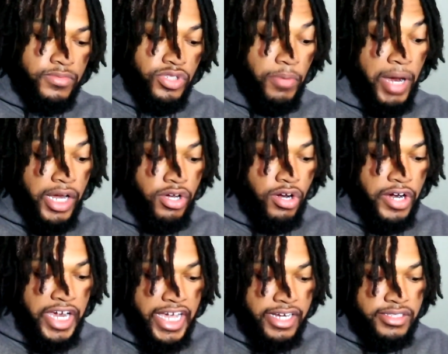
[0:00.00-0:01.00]
So my
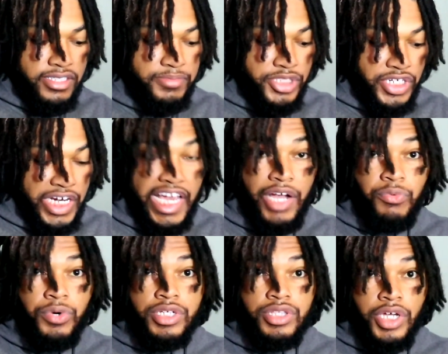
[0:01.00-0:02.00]
car had a limiter at
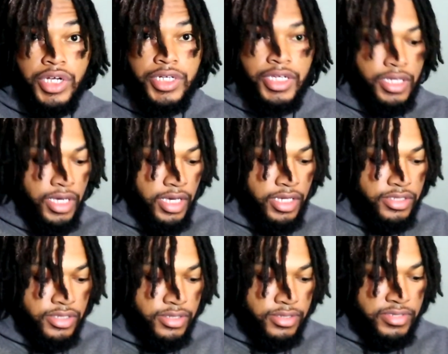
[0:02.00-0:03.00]
130,
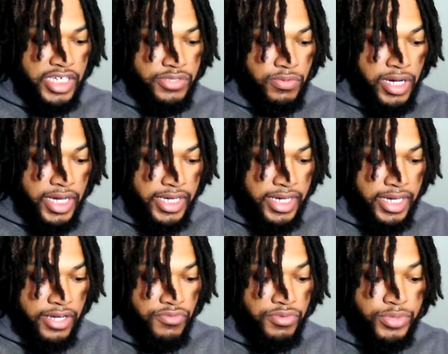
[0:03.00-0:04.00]
so that's why I
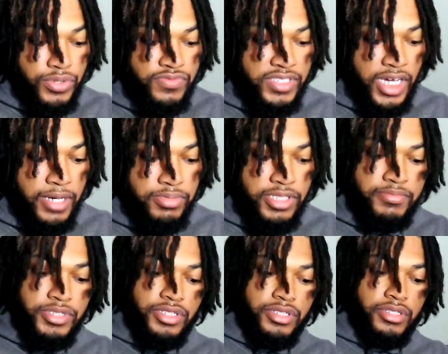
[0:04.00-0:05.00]
got remove top
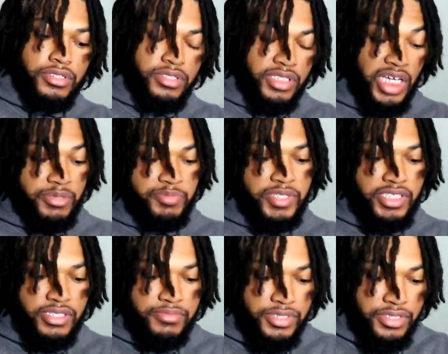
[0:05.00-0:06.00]
speed
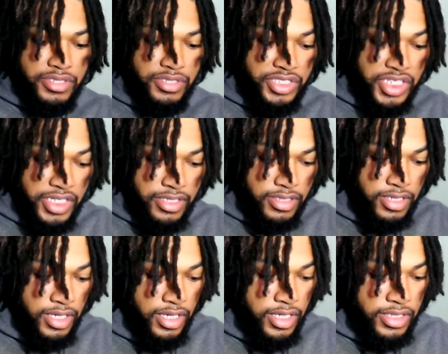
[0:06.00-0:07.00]
limiter check
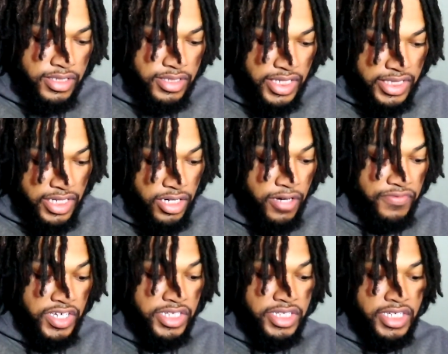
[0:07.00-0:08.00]
to take that off,
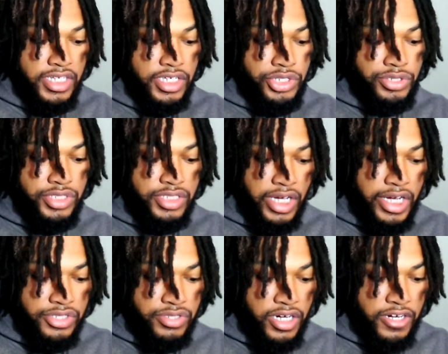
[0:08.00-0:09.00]
and then increase
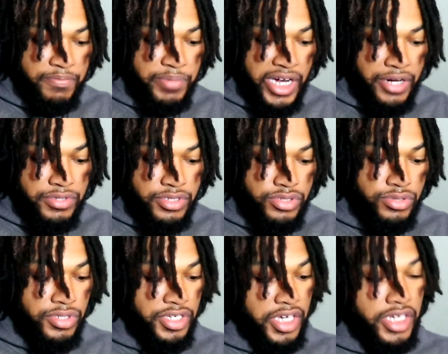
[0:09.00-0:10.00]
iDrive power and
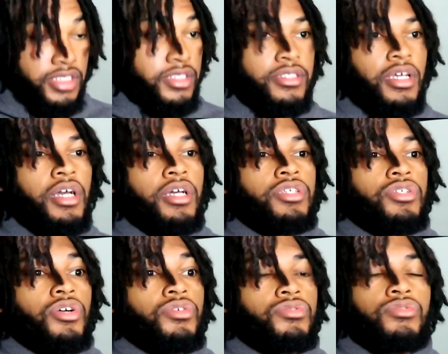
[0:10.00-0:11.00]
torque gauges.
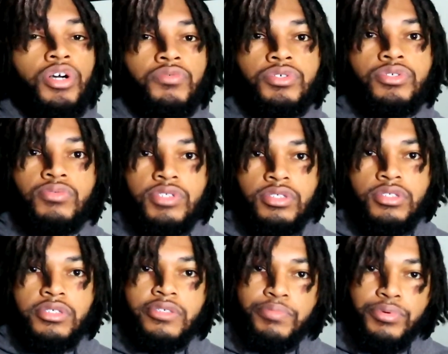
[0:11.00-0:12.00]
So you know when you switch
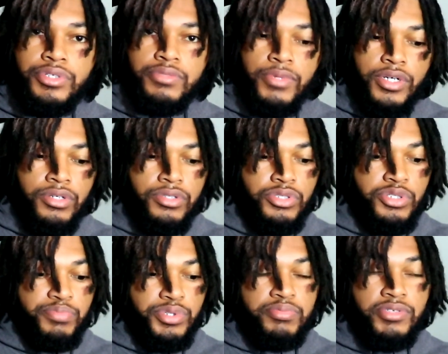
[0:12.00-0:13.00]
into sports mode or
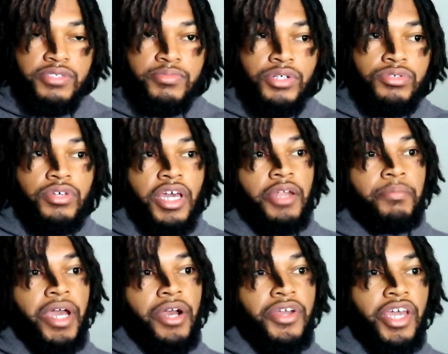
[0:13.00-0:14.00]
sports plus mode, you can have the
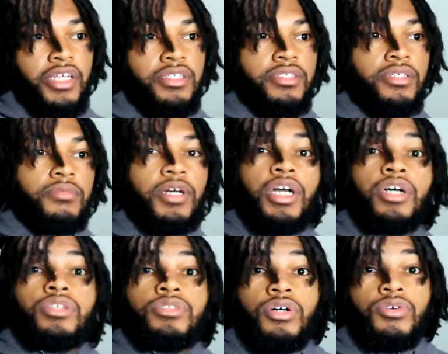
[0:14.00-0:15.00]
power gauges up.
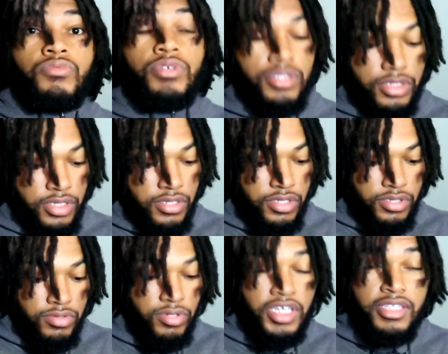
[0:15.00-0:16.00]
So once
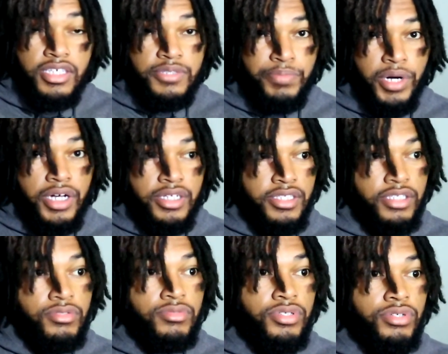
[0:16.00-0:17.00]
you hit this box
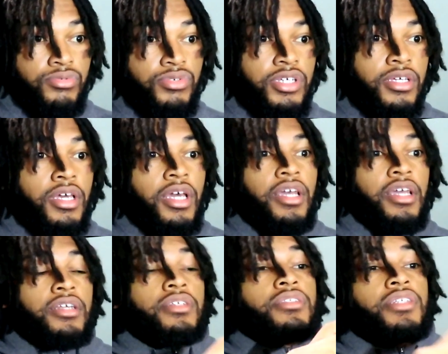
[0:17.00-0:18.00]
and you tune it,
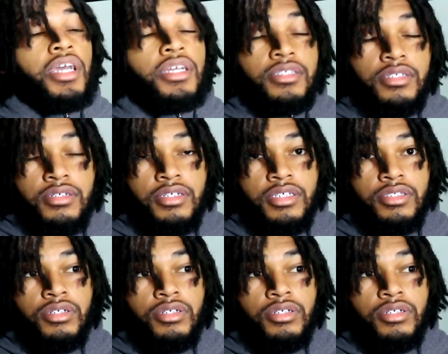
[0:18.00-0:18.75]
it'll change it on there.